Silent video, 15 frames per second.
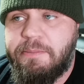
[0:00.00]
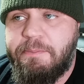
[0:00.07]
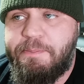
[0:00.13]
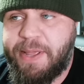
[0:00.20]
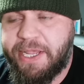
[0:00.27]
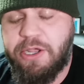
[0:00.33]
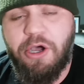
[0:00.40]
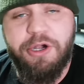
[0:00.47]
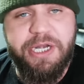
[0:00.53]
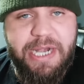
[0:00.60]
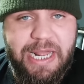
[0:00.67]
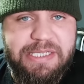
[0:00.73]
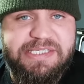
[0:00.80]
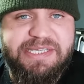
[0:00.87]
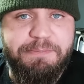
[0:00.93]
Big on
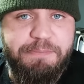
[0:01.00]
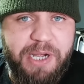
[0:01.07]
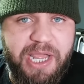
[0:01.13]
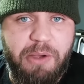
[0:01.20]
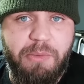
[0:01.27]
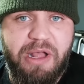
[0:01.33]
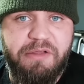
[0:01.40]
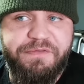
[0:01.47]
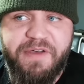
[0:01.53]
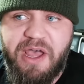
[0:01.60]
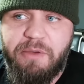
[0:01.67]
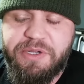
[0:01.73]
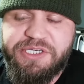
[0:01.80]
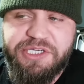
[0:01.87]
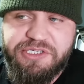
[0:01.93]
enhancing player
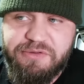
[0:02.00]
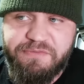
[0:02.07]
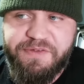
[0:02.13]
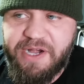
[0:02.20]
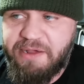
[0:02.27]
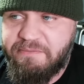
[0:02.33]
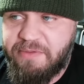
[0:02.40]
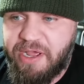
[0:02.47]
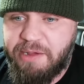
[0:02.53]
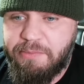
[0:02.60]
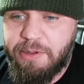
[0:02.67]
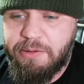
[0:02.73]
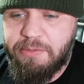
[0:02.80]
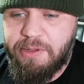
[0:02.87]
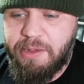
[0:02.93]
welfare, which is something I'm I'm
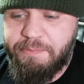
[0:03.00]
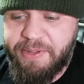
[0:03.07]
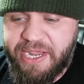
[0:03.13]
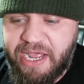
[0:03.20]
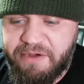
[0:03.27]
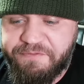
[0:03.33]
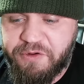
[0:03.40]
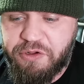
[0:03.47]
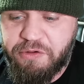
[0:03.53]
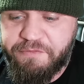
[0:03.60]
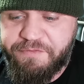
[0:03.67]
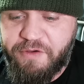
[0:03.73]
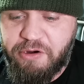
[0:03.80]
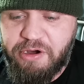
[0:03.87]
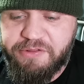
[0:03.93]
a, a big advocate
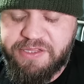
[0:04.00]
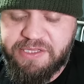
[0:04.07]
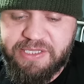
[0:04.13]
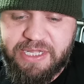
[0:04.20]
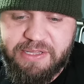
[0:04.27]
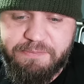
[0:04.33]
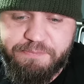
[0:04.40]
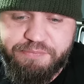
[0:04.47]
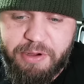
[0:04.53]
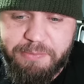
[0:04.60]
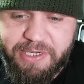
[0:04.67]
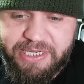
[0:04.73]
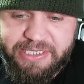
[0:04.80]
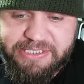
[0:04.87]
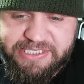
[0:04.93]
for. I think that
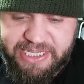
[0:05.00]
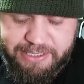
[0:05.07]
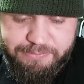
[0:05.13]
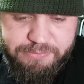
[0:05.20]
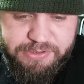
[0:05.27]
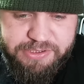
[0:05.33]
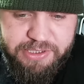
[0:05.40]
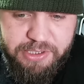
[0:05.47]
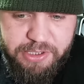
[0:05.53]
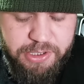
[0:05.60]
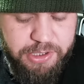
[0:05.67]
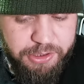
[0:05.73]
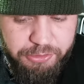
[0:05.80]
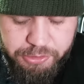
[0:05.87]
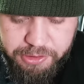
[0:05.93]
Premier League teams,
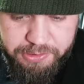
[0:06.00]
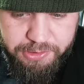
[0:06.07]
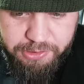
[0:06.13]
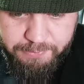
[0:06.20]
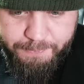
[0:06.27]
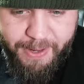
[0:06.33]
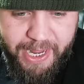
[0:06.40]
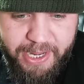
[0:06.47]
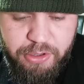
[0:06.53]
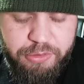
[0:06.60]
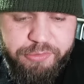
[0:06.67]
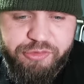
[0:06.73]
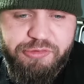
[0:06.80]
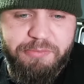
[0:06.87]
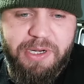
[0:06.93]
you know, you, you buy a
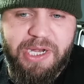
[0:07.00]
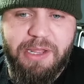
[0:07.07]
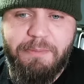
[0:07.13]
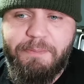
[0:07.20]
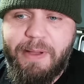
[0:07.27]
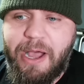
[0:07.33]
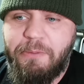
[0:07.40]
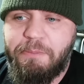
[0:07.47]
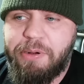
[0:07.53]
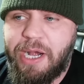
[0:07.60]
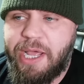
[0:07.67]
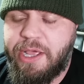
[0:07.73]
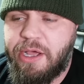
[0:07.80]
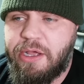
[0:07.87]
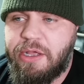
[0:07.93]
hundred million pound
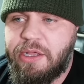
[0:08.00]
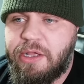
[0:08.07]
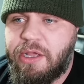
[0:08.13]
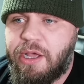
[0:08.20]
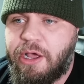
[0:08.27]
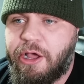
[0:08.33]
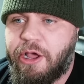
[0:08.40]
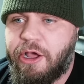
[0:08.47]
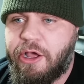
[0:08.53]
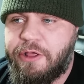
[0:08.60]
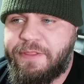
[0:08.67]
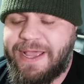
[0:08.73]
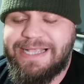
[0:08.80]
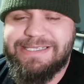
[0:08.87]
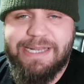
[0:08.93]
player, uh,
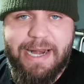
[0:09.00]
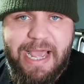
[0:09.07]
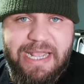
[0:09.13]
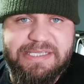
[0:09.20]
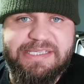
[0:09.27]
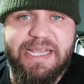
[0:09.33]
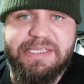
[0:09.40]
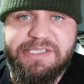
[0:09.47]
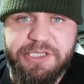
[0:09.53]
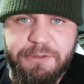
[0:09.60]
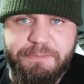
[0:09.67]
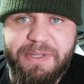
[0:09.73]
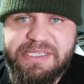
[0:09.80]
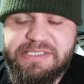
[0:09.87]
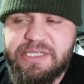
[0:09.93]
that is an asset to the
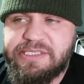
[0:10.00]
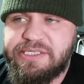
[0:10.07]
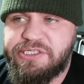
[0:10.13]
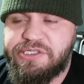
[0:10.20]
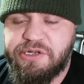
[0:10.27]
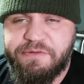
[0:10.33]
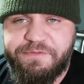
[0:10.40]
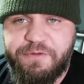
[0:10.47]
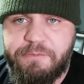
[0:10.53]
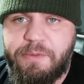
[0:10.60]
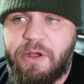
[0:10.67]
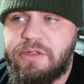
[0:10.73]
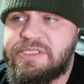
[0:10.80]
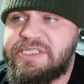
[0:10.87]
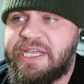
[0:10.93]
business and to the
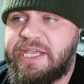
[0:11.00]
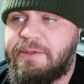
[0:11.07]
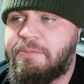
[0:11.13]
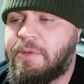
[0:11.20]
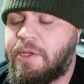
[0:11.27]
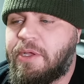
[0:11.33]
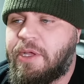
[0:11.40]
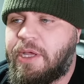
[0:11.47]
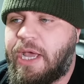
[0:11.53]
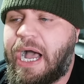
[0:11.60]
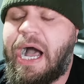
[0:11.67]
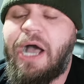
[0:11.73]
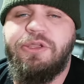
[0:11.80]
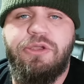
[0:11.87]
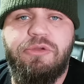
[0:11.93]
football team.
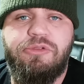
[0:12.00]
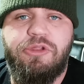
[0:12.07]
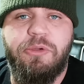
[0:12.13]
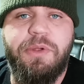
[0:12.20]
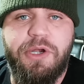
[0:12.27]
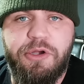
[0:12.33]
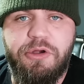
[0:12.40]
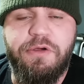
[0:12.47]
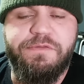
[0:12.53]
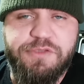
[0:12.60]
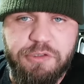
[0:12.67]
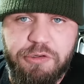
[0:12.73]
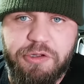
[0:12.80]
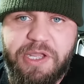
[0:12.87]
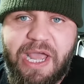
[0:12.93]
Are you doing enough
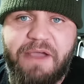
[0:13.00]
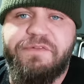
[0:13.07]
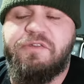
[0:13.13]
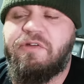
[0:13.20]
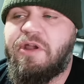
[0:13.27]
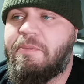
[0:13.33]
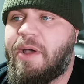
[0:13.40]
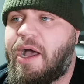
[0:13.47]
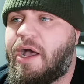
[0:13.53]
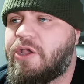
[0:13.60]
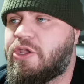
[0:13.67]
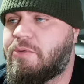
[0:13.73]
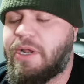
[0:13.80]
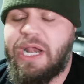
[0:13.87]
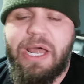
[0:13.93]
to look after him? Are
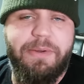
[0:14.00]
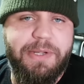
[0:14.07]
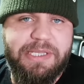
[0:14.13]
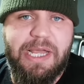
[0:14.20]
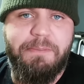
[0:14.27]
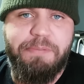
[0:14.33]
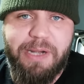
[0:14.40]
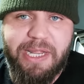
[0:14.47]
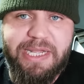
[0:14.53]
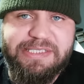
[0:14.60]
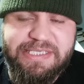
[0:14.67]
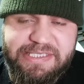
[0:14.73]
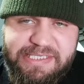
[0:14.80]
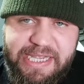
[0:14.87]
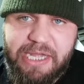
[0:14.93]
you allowing that player
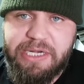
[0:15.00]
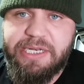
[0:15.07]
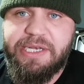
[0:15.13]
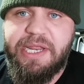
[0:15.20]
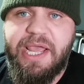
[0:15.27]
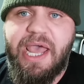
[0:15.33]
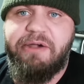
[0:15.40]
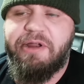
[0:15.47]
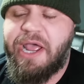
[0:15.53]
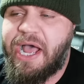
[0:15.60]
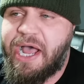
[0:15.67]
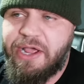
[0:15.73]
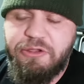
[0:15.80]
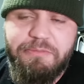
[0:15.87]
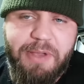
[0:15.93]
to settle in the area?
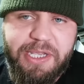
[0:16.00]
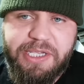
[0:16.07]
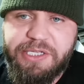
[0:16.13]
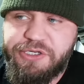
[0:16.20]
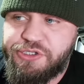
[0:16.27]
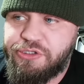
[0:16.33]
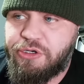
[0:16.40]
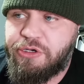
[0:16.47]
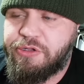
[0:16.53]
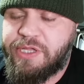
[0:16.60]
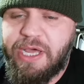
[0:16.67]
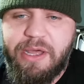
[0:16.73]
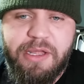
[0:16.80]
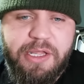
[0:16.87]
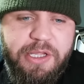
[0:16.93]
Are you making sure
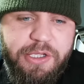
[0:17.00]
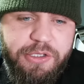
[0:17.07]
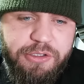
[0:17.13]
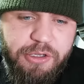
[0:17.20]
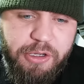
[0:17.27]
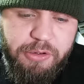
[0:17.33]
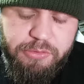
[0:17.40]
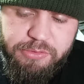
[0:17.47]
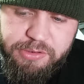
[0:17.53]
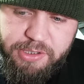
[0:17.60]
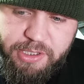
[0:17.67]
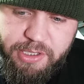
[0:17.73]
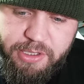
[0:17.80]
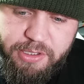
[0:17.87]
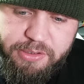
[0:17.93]
that you know
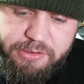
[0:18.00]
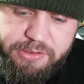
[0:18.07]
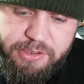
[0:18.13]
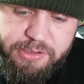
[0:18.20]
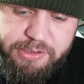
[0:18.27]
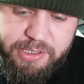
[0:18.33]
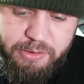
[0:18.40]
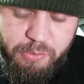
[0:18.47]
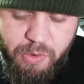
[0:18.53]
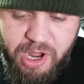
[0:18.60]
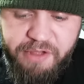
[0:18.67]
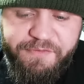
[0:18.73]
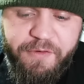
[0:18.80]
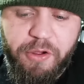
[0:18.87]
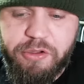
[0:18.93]
the the
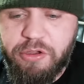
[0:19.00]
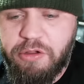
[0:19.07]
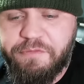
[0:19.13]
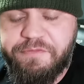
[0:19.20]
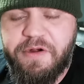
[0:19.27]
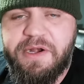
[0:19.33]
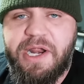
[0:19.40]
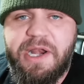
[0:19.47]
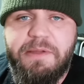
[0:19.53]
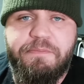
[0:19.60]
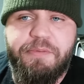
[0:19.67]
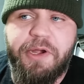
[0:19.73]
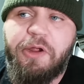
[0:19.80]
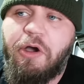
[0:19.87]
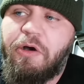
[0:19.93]
wife or girlfriend that they
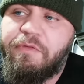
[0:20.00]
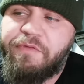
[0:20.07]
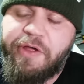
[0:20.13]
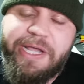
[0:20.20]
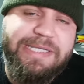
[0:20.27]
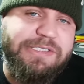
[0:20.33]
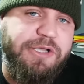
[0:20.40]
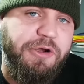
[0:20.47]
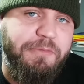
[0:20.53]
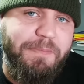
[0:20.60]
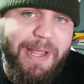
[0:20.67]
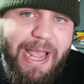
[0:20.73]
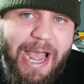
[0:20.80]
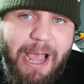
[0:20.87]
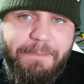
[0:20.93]
bring over is going to
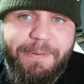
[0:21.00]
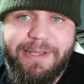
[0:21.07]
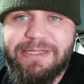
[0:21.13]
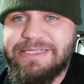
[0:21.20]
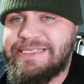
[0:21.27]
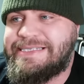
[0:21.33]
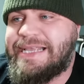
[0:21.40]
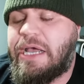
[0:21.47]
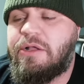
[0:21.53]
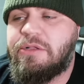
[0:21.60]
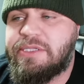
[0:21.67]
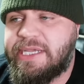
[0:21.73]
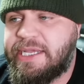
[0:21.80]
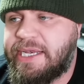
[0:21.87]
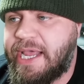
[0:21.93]
be happy and
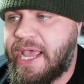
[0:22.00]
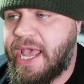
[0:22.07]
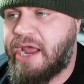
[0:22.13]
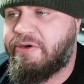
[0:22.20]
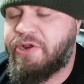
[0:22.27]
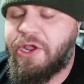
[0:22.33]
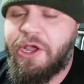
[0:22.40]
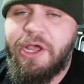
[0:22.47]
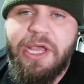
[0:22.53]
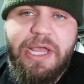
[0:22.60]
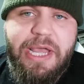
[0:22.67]
settled in the area?